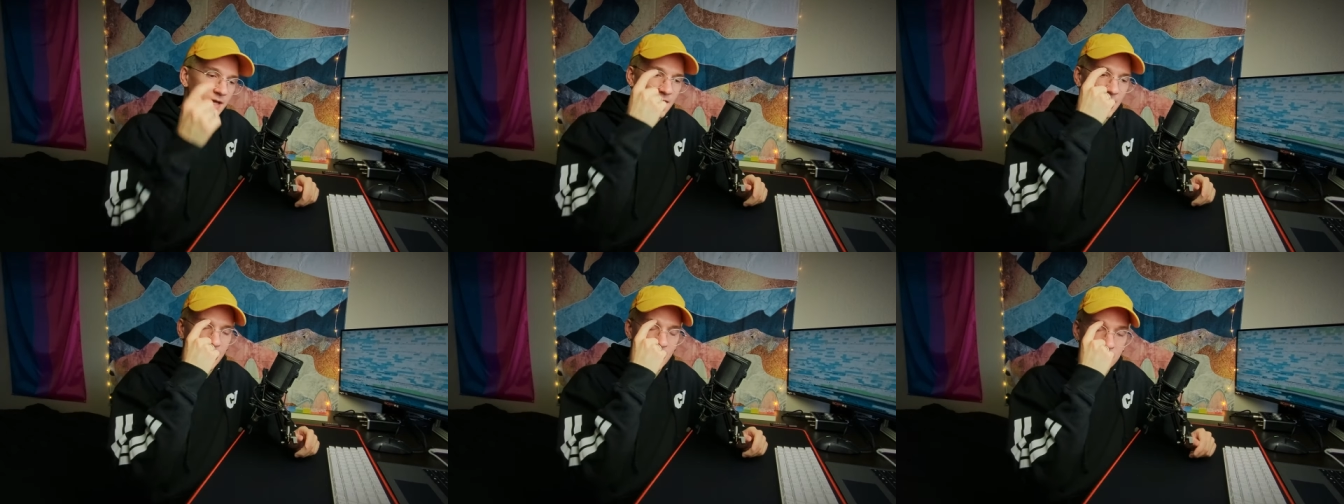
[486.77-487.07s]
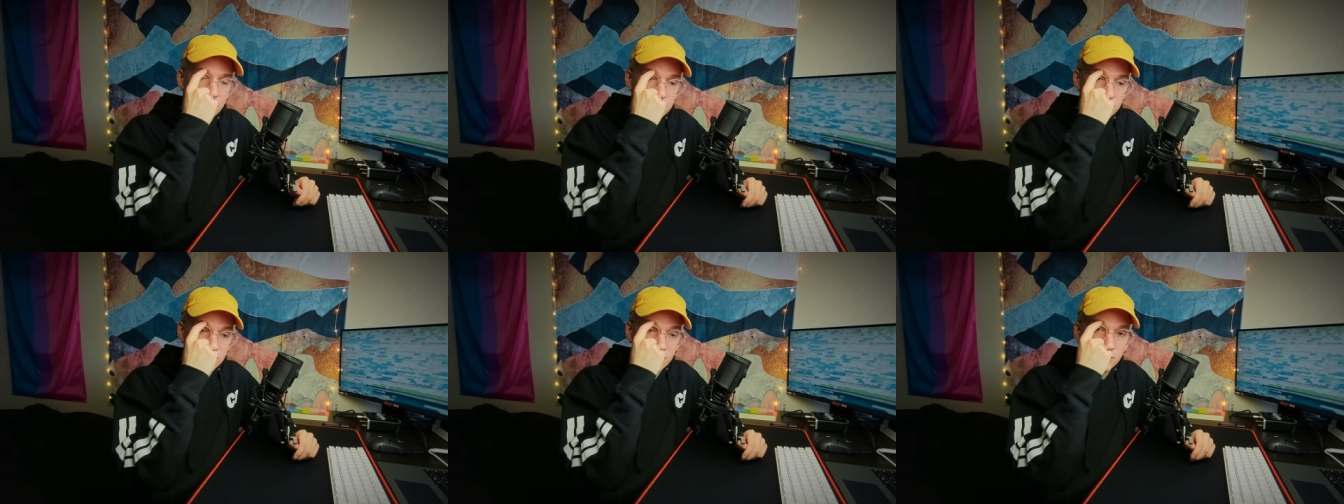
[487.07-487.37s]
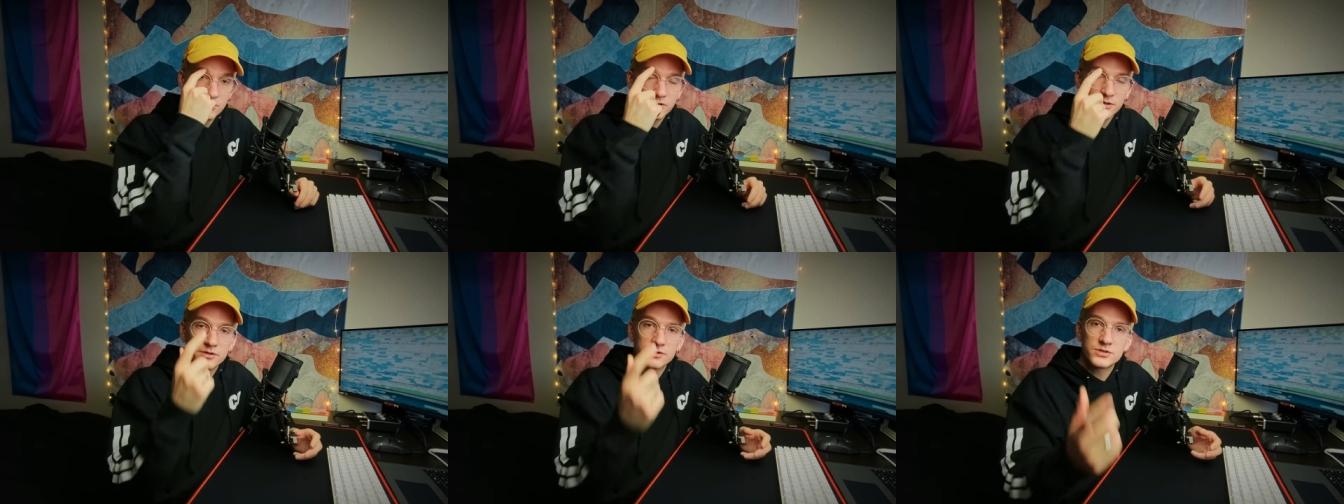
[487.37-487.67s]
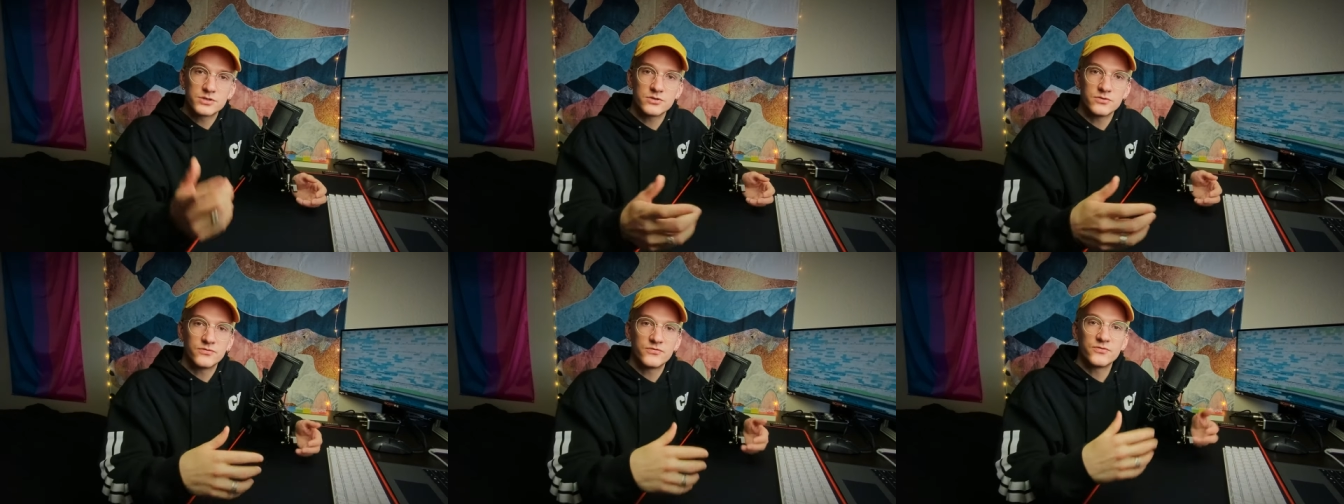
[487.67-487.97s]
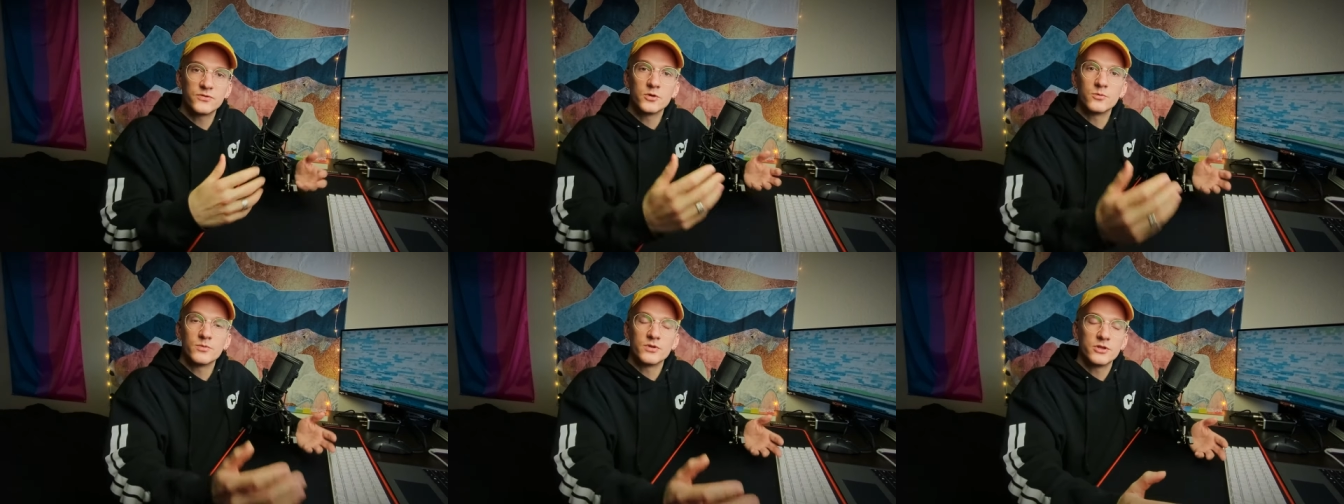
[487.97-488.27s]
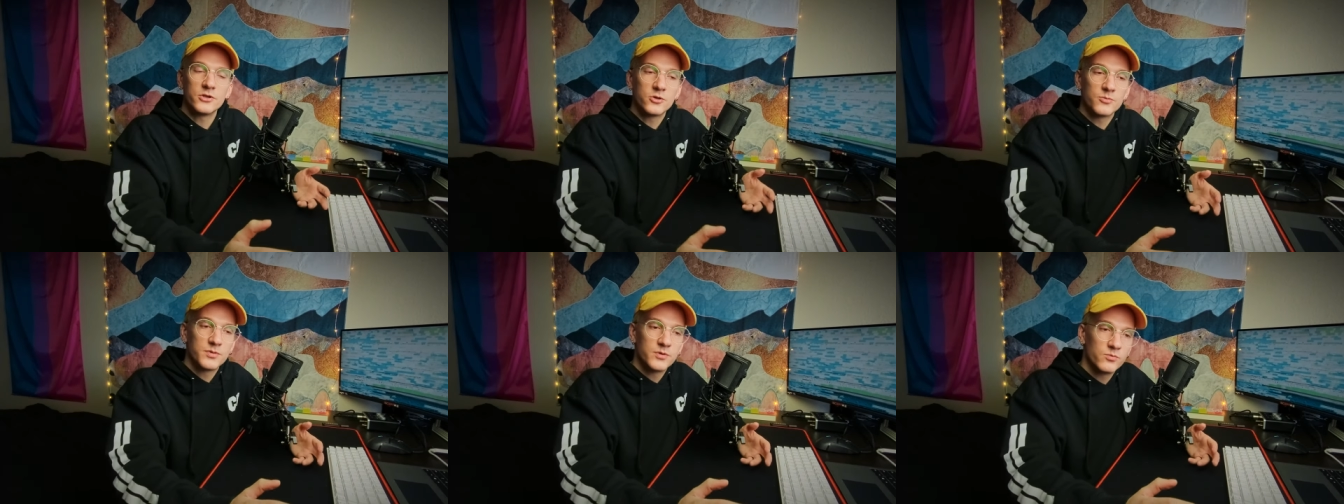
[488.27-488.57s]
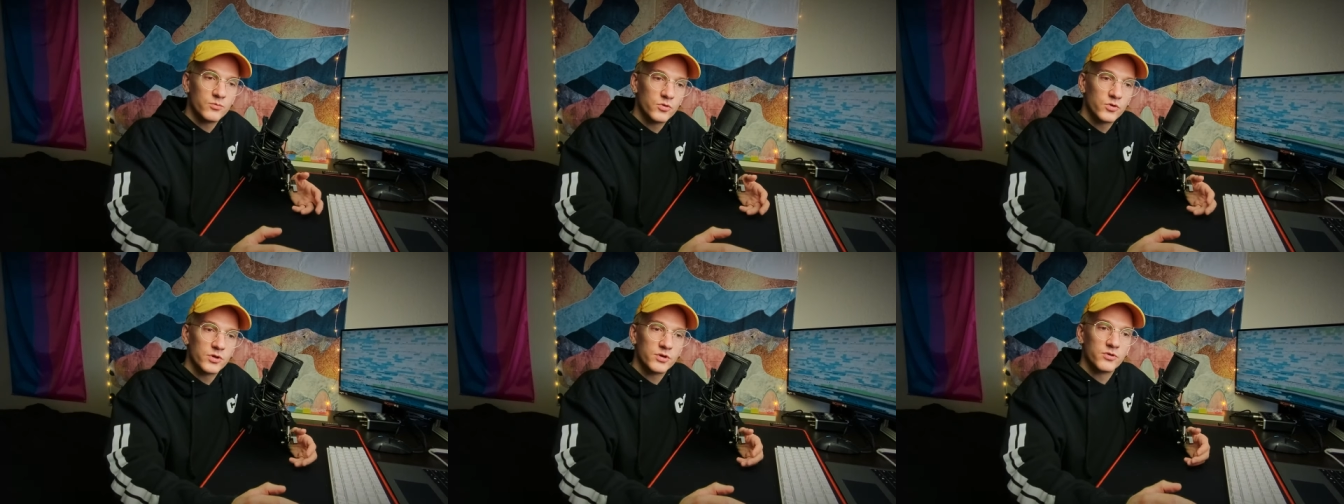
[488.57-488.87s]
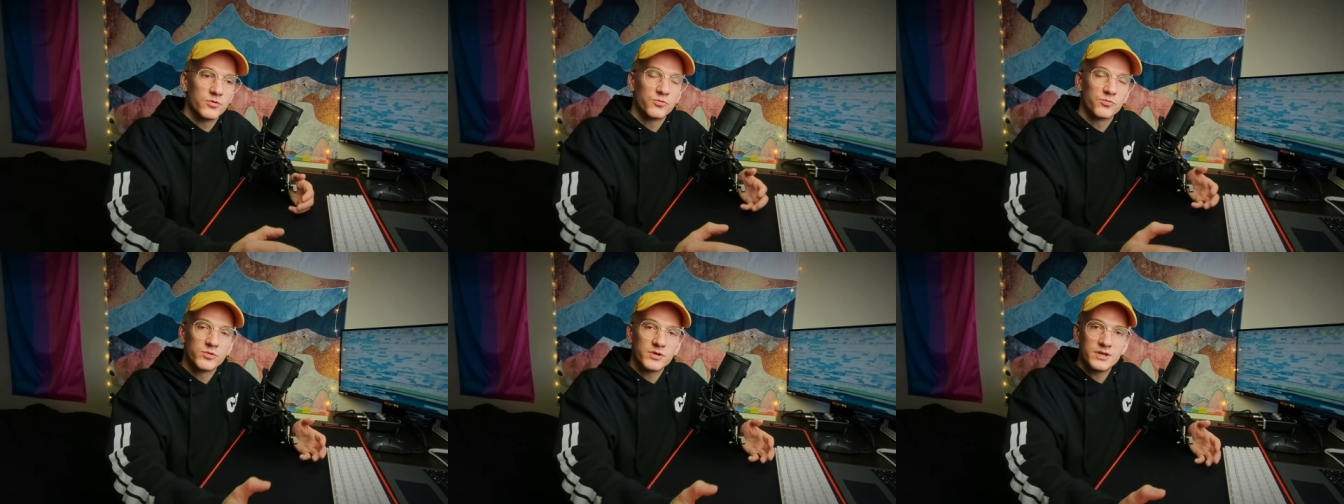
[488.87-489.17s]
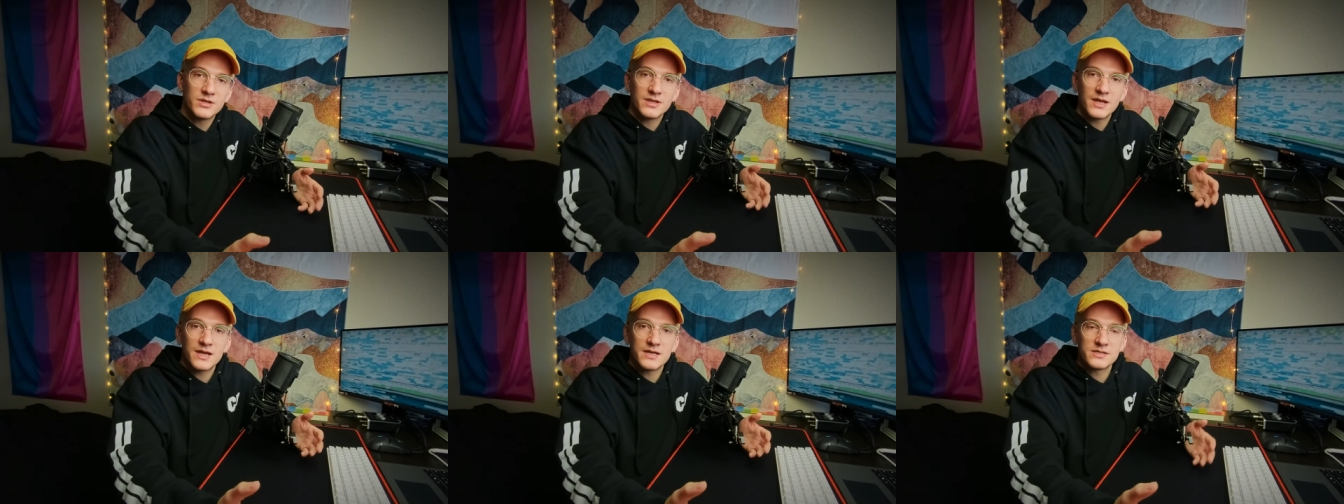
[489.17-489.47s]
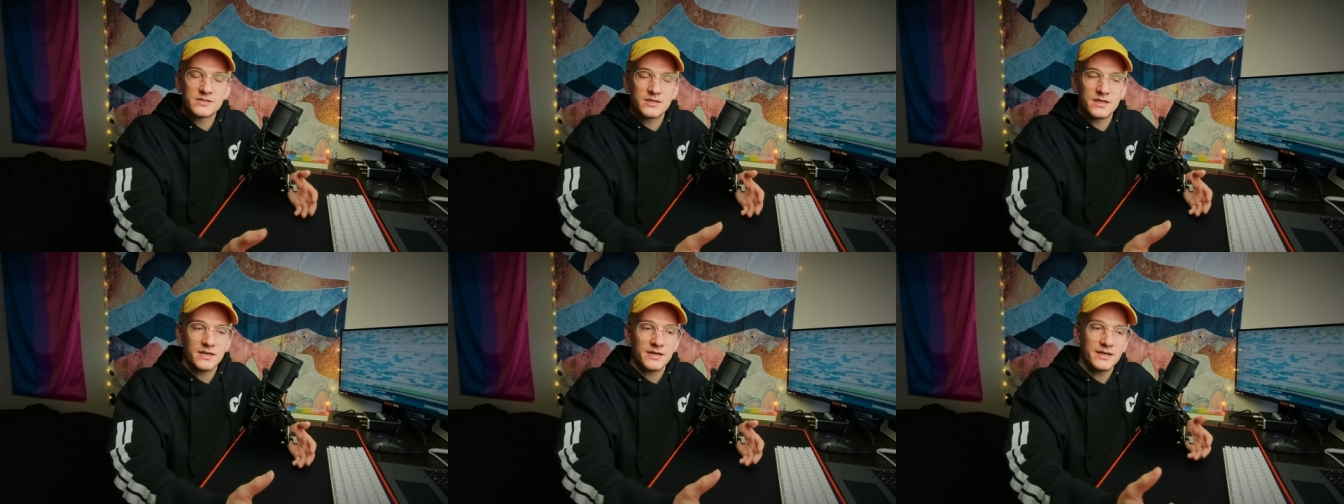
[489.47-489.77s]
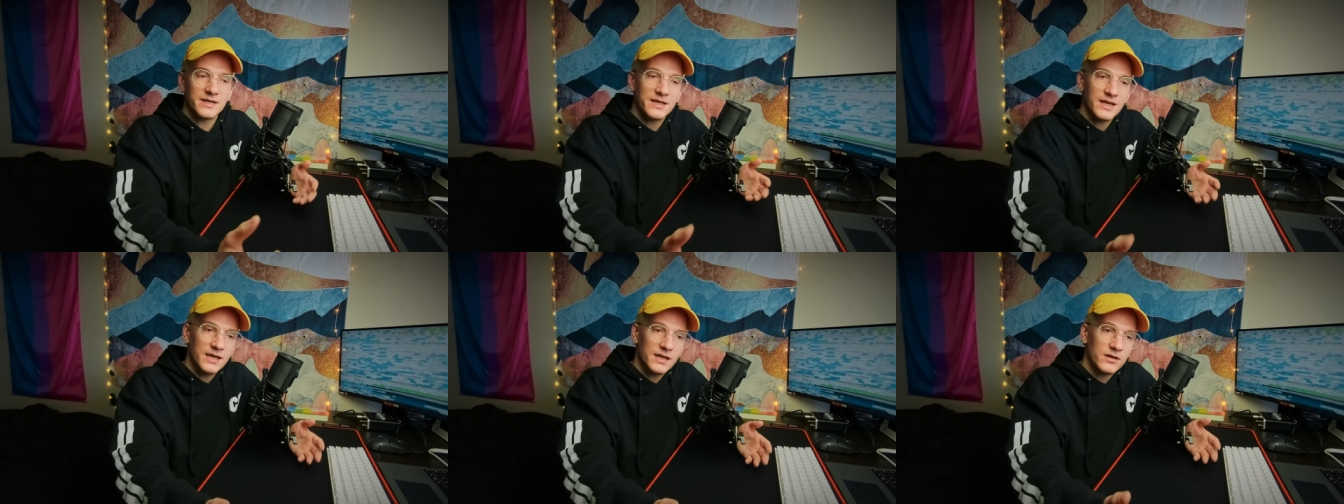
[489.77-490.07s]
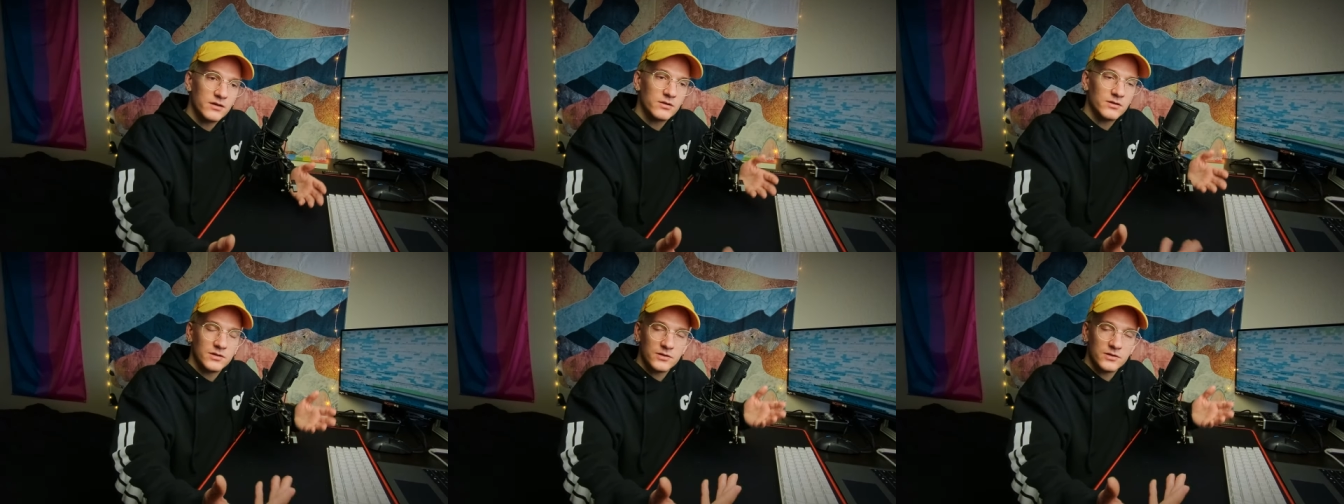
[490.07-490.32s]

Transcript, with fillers: as you learn to film a little bit more, you'll realize that, again,